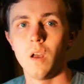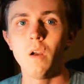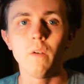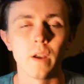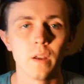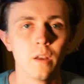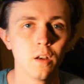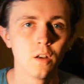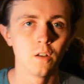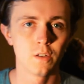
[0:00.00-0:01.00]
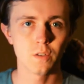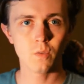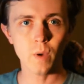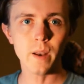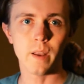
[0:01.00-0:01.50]
Alright, so
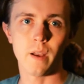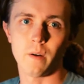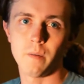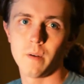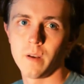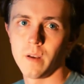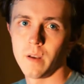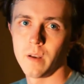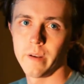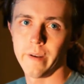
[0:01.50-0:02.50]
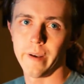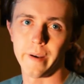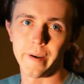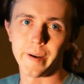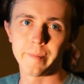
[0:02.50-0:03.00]
right now,
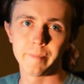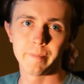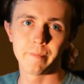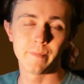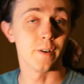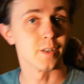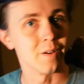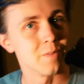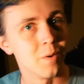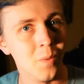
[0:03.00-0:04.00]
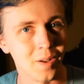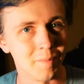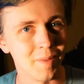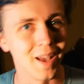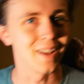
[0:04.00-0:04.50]
uh, first off,
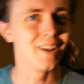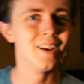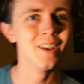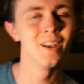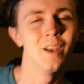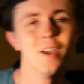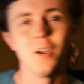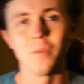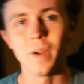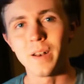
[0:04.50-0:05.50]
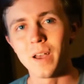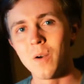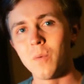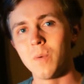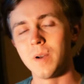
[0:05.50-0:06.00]
welcome back. Right
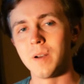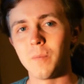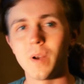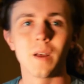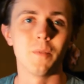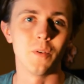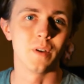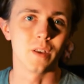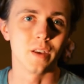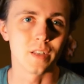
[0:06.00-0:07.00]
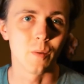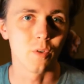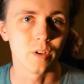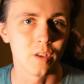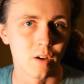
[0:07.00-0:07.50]
now, um, what I'm doing is I'm
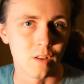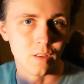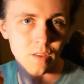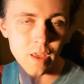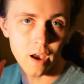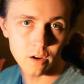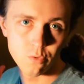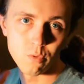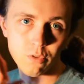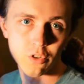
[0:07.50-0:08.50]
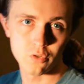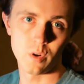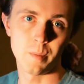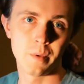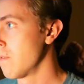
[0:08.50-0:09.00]
working on the actual
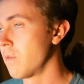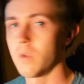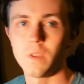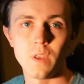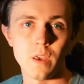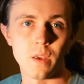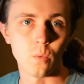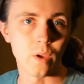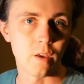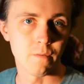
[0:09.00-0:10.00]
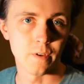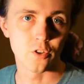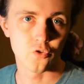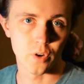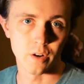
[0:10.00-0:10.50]
script for the Wii
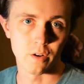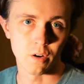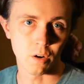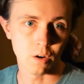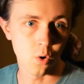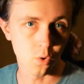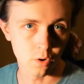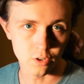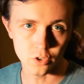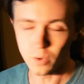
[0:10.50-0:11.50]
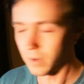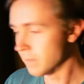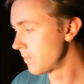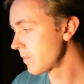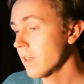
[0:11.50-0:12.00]
Fit Trainer horror short.
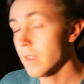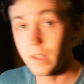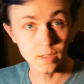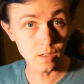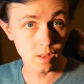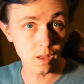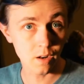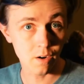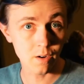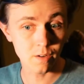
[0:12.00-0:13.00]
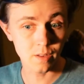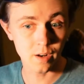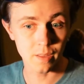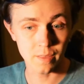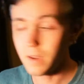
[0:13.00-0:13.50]
It's a lot harder than
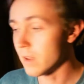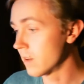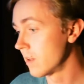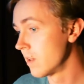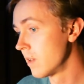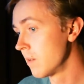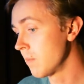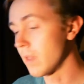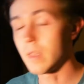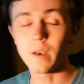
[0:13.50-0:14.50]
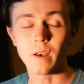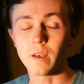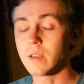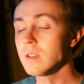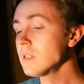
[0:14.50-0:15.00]
I thought
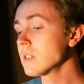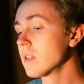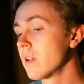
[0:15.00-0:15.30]
because